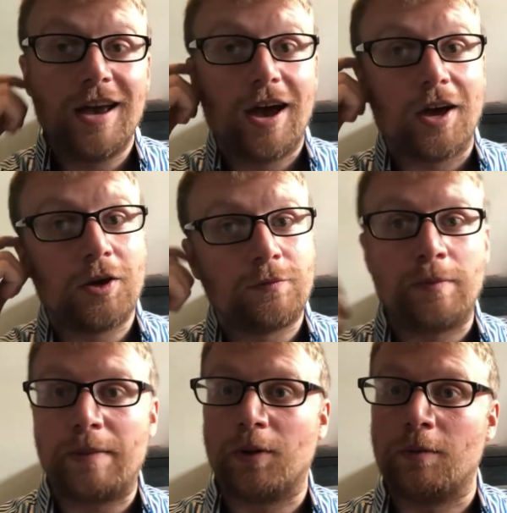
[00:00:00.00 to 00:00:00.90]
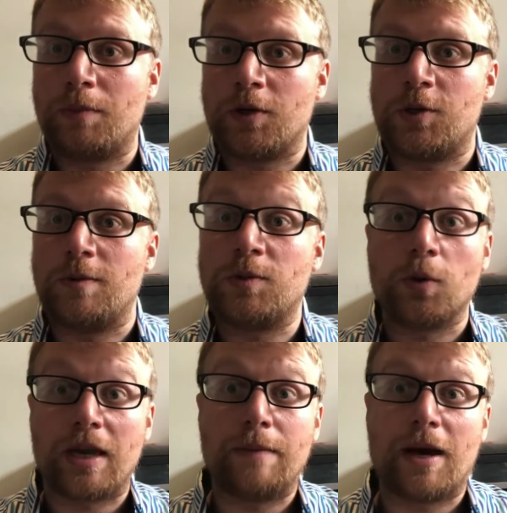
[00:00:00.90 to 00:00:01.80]
a good few people on BookTube
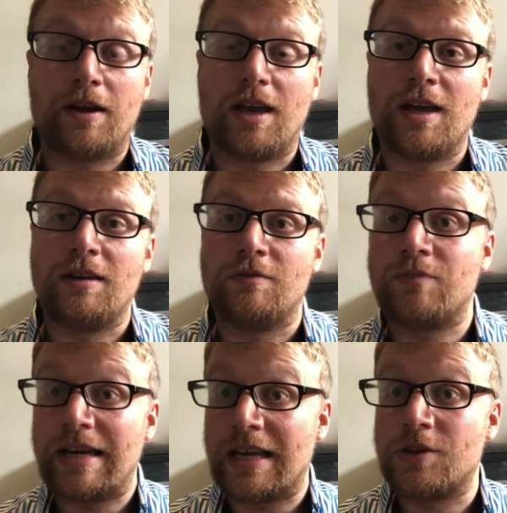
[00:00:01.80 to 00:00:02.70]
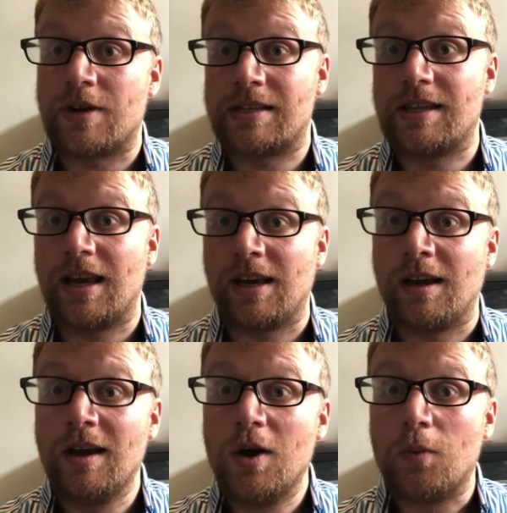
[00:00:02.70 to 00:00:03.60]
talking about it in really interesting
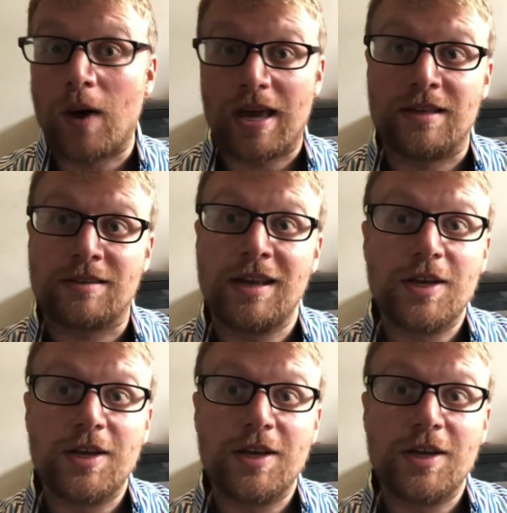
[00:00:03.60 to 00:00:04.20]
ways.